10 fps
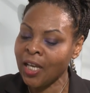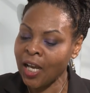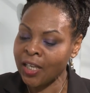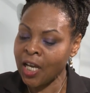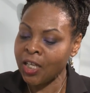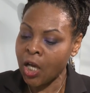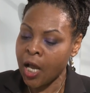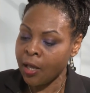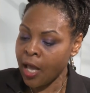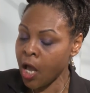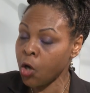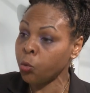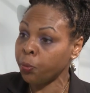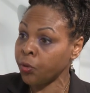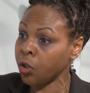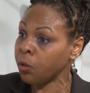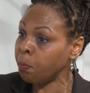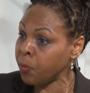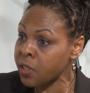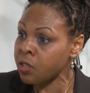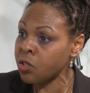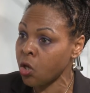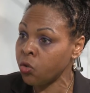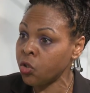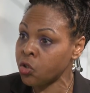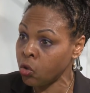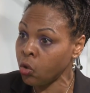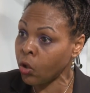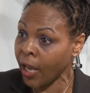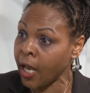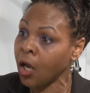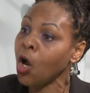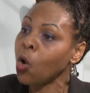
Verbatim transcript: and I uh, help the business owner to look at